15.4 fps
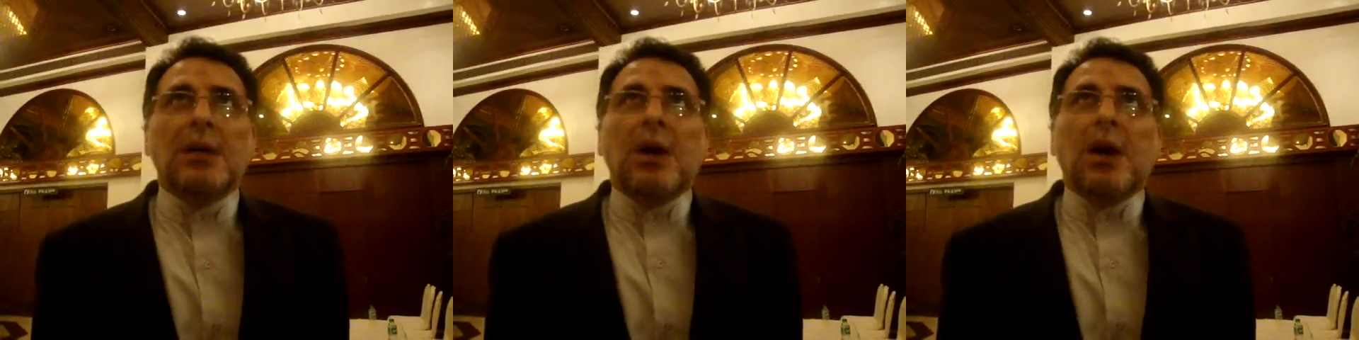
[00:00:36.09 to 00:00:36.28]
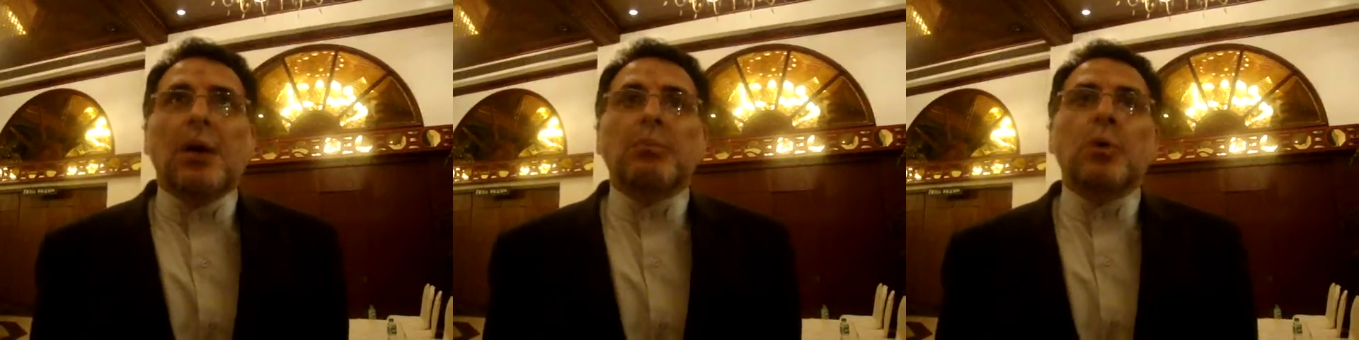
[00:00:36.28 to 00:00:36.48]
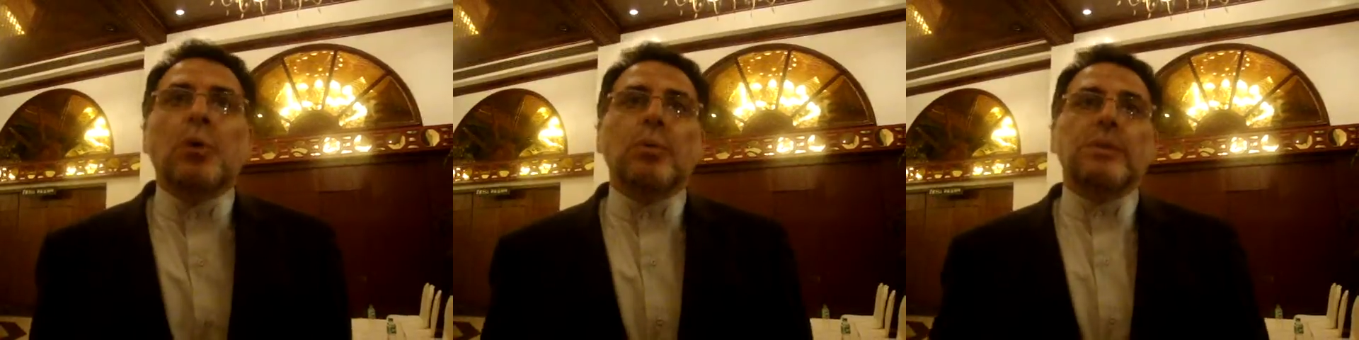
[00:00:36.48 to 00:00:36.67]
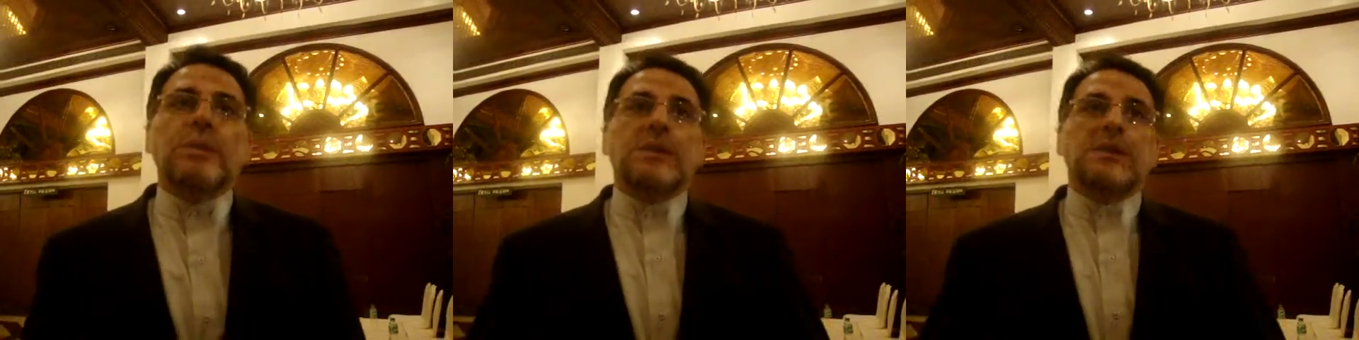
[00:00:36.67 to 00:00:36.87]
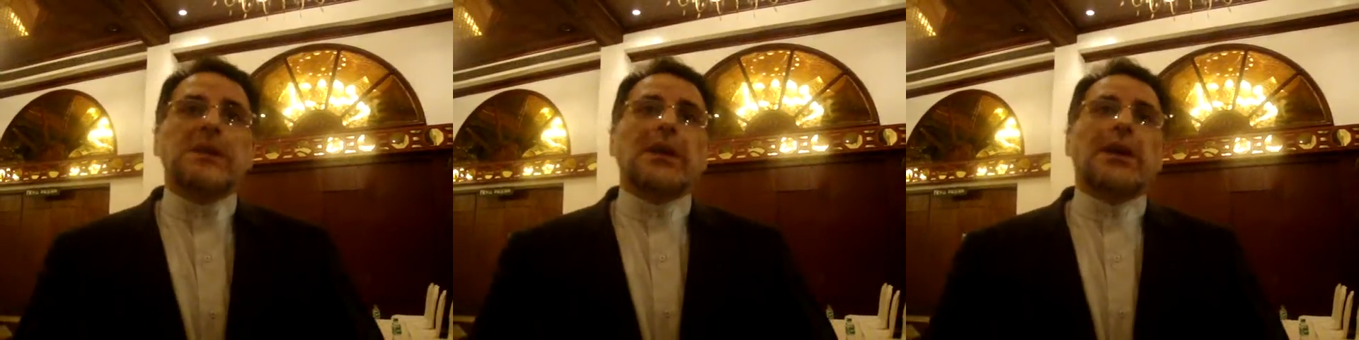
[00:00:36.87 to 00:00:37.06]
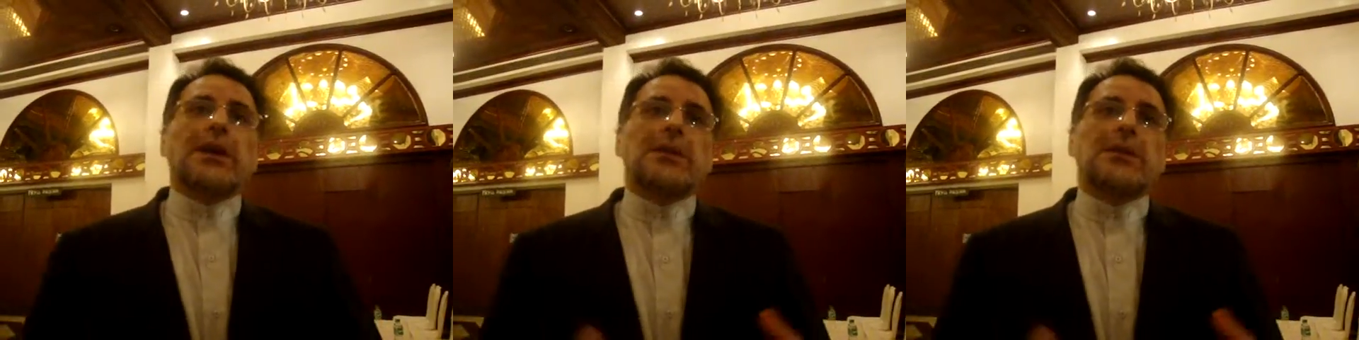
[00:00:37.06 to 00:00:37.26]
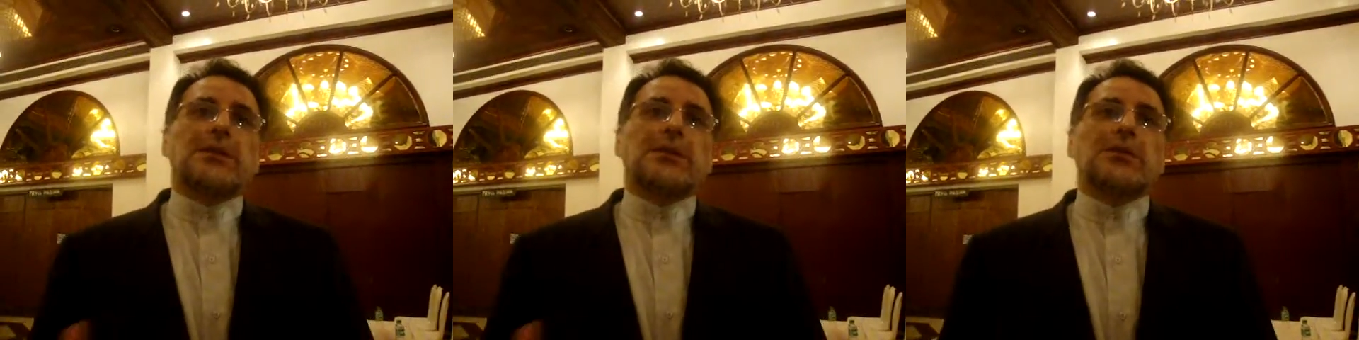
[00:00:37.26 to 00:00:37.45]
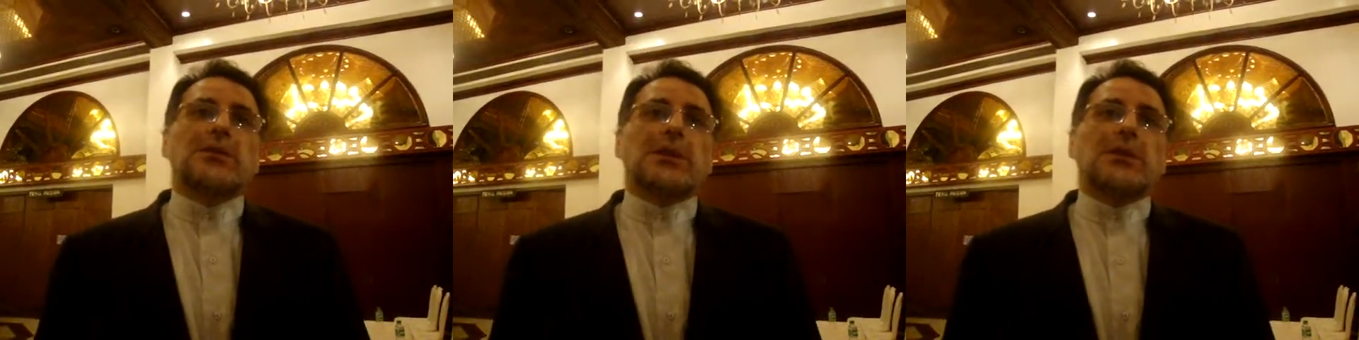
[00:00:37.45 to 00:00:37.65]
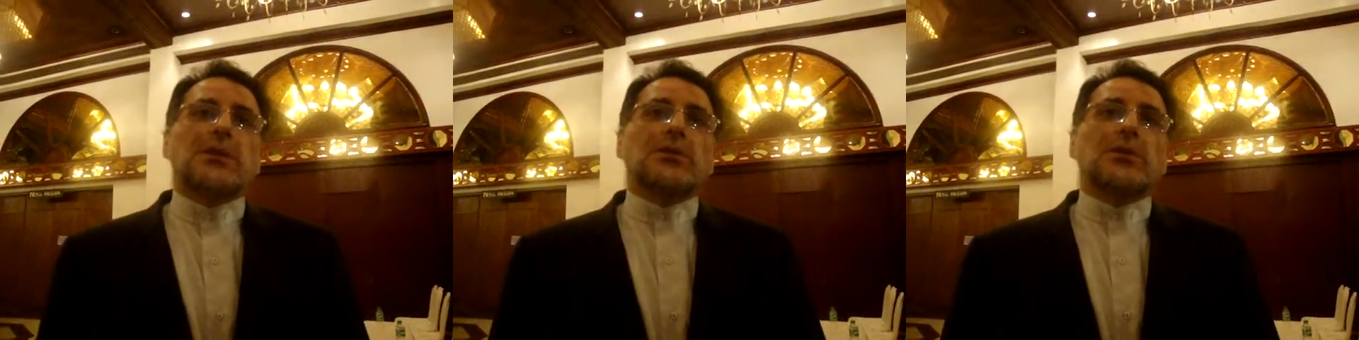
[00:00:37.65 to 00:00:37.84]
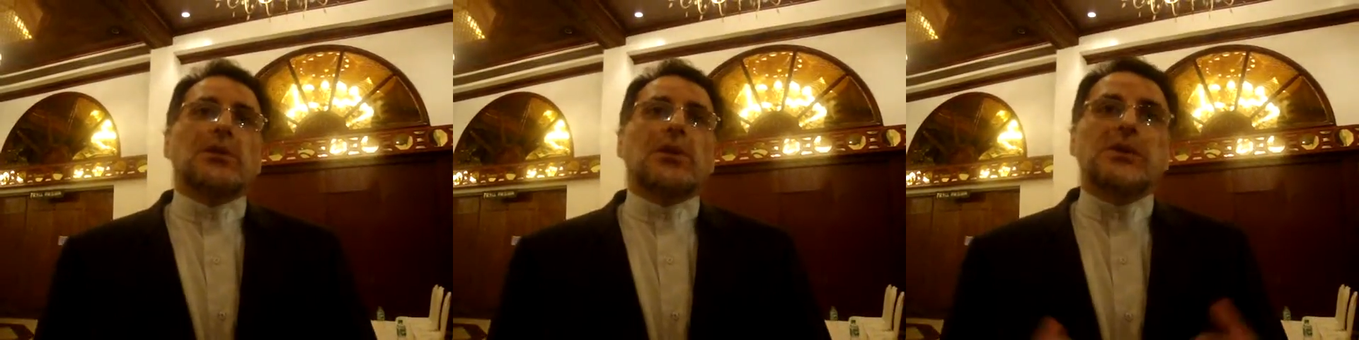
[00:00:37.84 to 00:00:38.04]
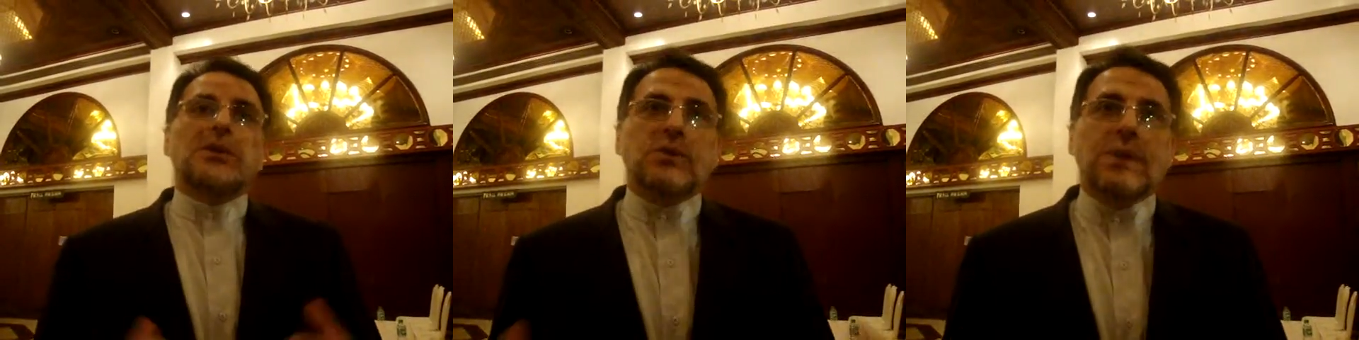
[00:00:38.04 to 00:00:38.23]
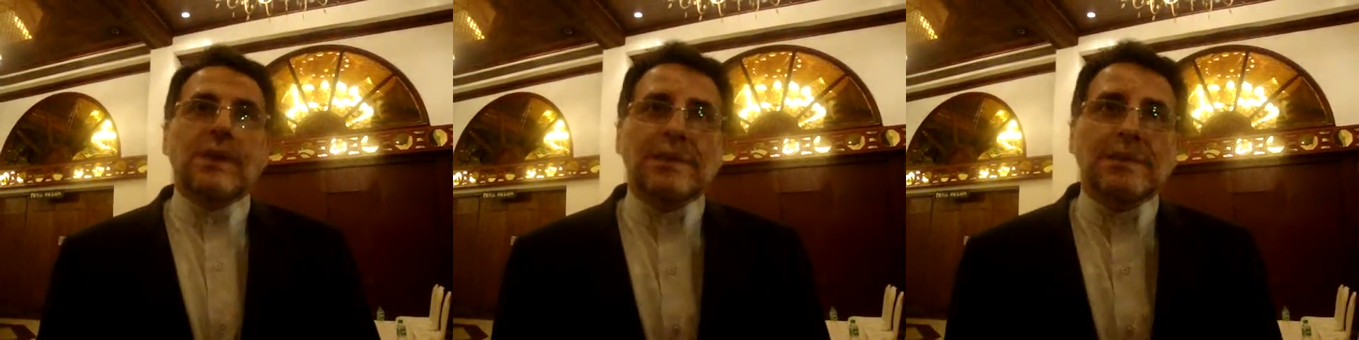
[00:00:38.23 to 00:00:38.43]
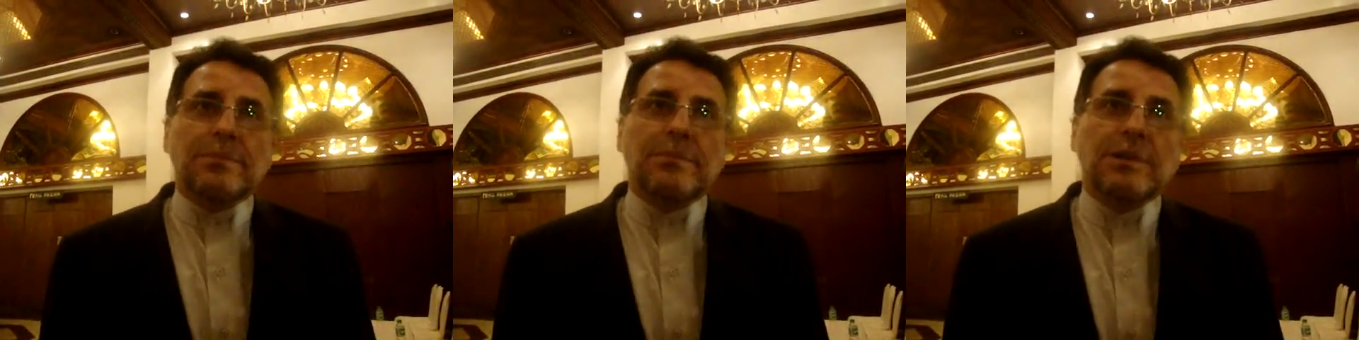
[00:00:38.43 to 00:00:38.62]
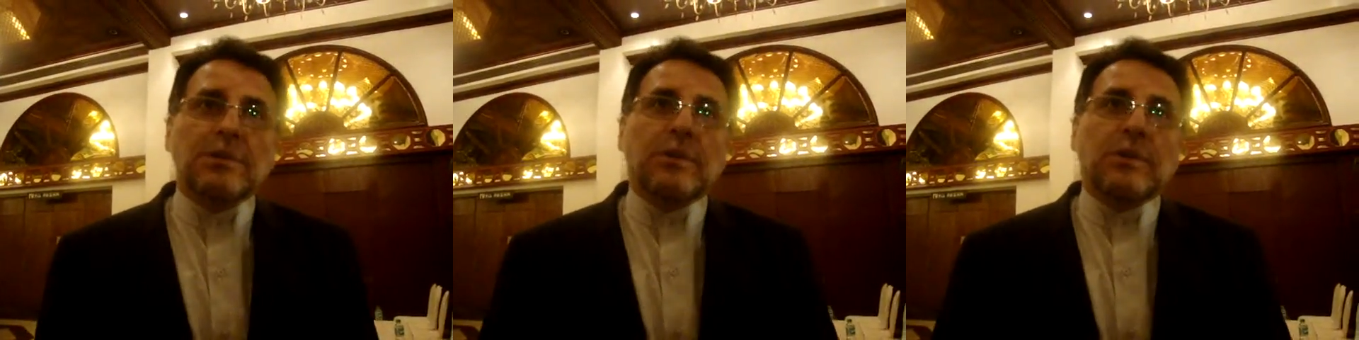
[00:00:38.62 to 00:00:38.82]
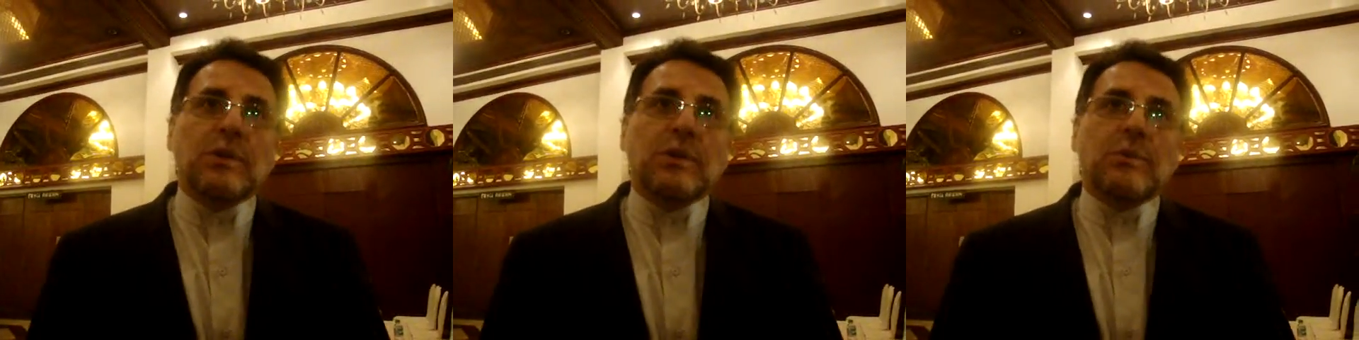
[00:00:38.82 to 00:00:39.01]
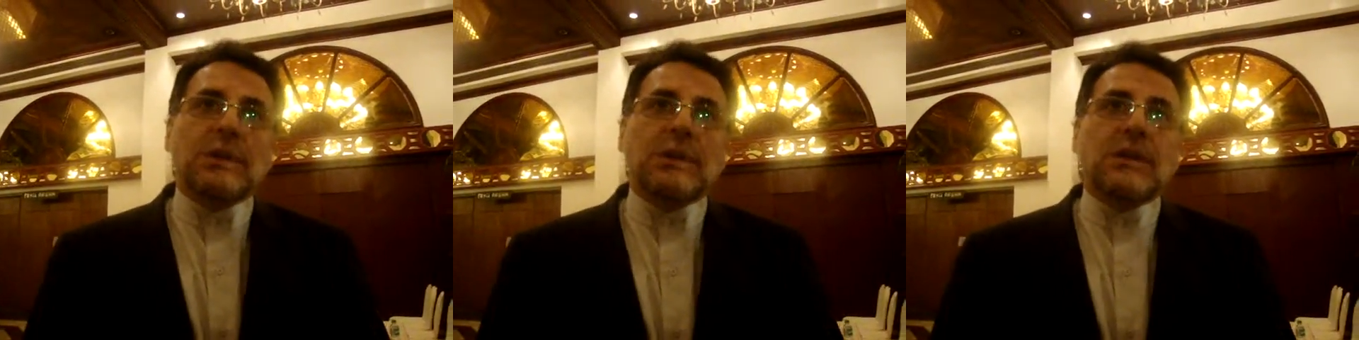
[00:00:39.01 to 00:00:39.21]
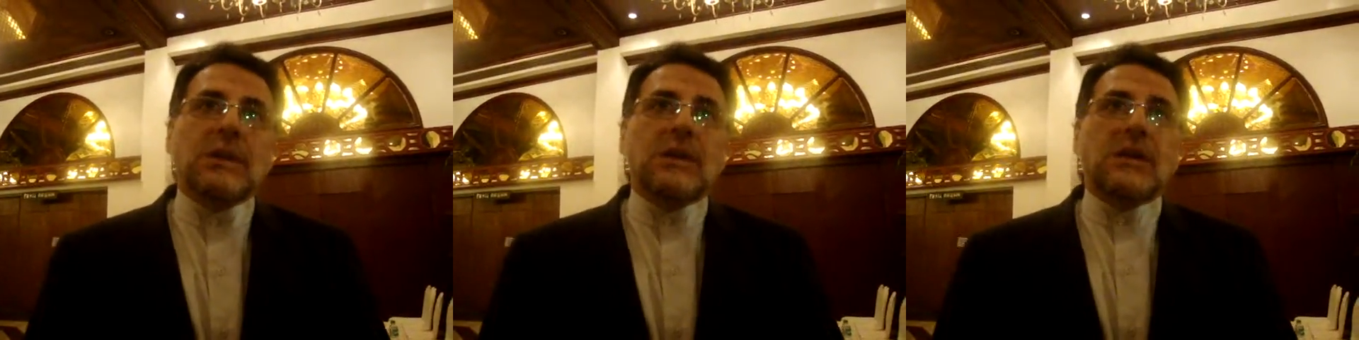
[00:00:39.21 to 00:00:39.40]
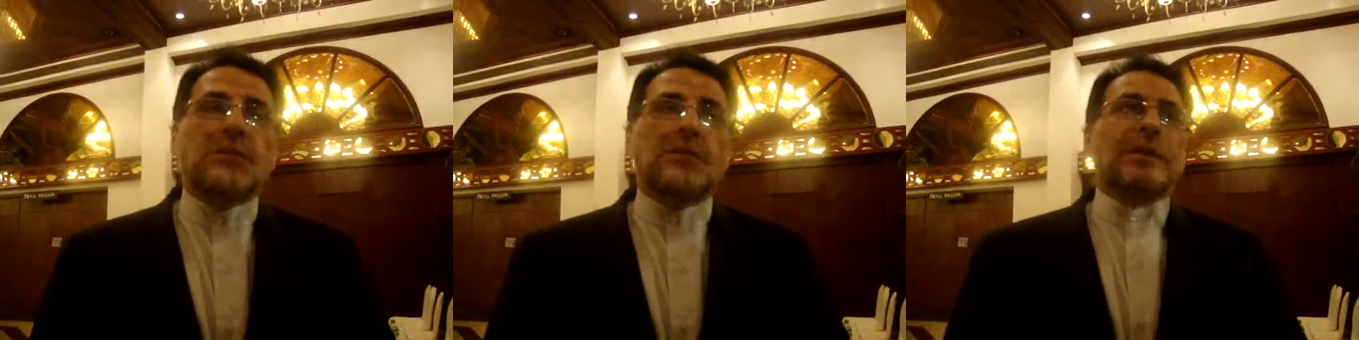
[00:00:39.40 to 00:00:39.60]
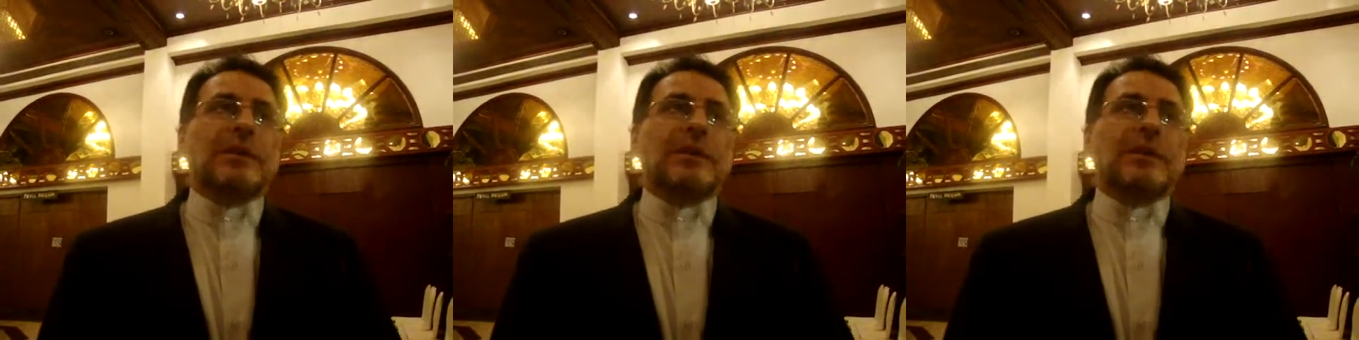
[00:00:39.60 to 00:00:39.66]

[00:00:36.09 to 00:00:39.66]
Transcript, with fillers: upholding the heritage and also cultural aspects of human life.